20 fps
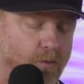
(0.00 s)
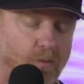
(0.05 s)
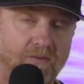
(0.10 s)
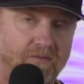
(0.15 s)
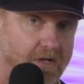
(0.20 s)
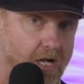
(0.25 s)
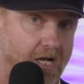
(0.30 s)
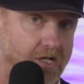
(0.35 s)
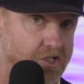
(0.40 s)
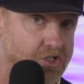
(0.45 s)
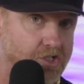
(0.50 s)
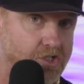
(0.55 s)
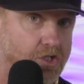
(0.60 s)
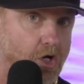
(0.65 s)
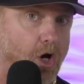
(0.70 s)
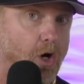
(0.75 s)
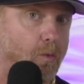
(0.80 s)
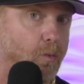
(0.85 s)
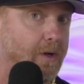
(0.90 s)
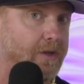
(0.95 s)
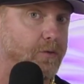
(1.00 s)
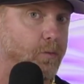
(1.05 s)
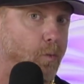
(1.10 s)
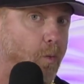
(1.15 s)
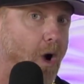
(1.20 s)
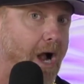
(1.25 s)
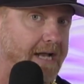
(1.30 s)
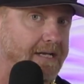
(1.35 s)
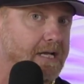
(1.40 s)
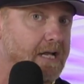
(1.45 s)
We've got to start with
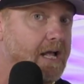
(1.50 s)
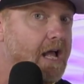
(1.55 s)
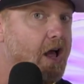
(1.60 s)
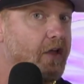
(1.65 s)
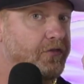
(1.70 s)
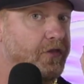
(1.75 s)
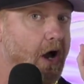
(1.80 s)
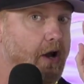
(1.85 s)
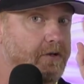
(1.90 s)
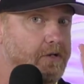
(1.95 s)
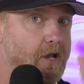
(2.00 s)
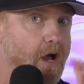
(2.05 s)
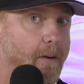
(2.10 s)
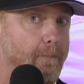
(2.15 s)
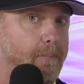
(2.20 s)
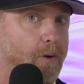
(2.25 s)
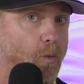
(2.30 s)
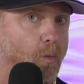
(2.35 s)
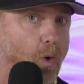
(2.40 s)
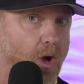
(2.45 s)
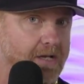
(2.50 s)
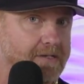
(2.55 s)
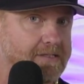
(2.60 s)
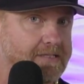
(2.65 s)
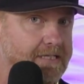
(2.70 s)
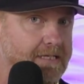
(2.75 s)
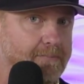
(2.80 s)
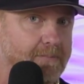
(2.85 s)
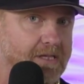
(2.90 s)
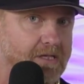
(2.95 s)
what? The number one
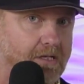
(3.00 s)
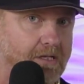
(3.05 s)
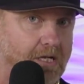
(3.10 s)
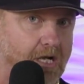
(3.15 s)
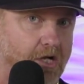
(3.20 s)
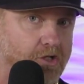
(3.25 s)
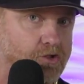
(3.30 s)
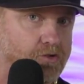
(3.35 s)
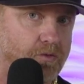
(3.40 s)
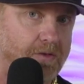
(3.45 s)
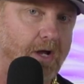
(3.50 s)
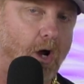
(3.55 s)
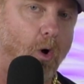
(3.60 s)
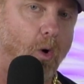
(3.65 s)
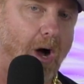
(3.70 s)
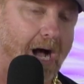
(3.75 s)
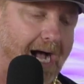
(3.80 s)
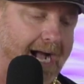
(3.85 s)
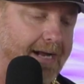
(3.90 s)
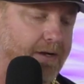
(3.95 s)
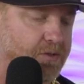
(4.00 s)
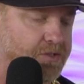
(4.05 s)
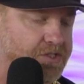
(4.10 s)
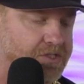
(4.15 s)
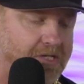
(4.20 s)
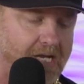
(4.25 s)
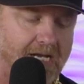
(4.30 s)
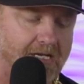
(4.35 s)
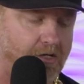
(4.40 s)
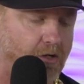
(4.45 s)
team in the country, Ohio
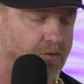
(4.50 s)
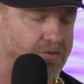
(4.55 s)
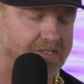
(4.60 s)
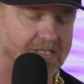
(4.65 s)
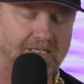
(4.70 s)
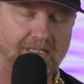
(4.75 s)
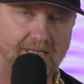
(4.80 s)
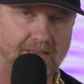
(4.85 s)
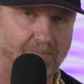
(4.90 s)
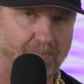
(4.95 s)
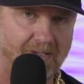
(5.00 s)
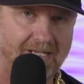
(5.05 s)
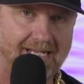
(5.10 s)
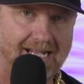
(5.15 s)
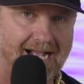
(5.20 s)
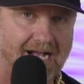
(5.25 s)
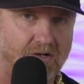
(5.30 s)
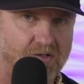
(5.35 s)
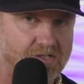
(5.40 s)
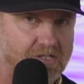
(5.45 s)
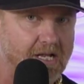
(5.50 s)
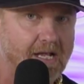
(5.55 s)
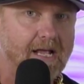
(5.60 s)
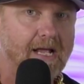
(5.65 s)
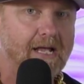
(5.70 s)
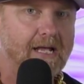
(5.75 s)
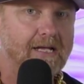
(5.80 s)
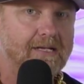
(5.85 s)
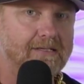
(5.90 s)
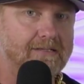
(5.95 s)
State, goes into the big house,
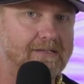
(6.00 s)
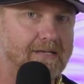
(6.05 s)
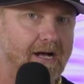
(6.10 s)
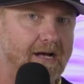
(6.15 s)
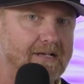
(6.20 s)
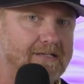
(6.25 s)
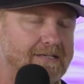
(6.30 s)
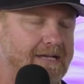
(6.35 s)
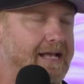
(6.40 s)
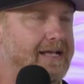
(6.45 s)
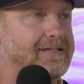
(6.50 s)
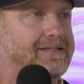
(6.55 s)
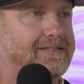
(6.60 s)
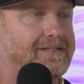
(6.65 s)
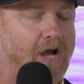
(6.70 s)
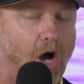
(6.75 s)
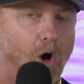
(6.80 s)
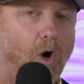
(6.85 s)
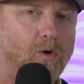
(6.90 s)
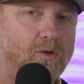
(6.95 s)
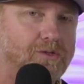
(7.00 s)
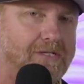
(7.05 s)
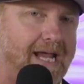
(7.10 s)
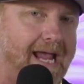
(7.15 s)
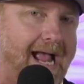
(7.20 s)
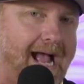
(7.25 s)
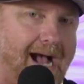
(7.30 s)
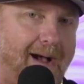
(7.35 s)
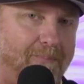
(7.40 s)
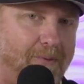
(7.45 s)
does a toe
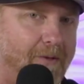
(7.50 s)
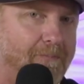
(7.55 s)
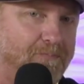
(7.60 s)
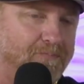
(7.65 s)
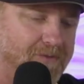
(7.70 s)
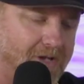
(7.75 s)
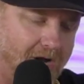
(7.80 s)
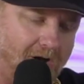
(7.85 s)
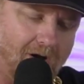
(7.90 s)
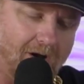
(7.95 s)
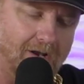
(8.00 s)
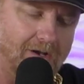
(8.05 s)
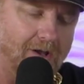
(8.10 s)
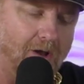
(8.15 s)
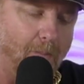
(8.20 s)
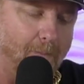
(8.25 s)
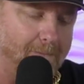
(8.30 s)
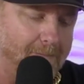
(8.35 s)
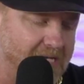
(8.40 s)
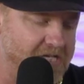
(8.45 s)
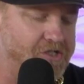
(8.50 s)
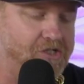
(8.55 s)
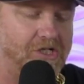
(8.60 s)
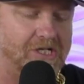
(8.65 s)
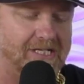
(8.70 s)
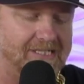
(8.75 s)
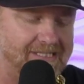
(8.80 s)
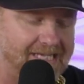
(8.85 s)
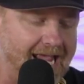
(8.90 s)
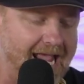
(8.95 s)
tap on
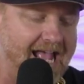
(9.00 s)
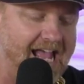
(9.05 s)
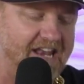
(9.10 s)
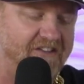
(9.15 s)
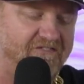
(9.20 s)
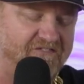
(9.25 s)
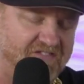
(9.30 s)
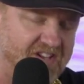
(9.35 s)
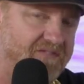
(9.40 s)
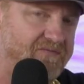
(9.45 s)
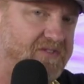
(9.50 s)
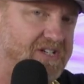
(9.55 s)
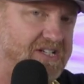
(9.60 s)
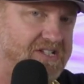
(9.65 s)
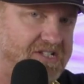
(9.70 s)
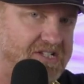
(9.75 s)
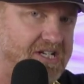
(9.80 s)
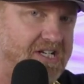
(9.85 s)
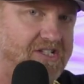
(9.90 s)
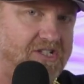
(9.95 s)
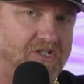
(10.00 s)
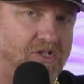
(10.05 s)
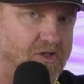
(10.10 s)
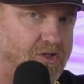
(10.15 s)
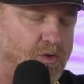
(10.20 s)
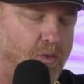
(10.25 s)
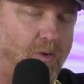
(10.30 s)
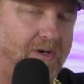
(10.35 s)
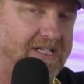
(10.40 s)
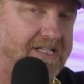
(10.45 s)
Michigan's head,
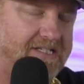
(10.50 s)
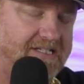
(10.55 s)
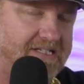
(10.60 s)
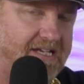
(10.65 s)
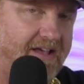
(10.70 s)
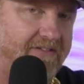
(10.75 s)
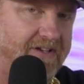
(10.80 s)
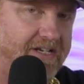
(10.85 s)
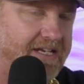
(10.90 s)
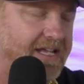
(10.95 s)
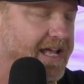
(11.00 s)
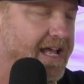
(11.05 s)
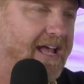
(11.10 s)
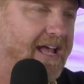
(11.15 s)
56-27.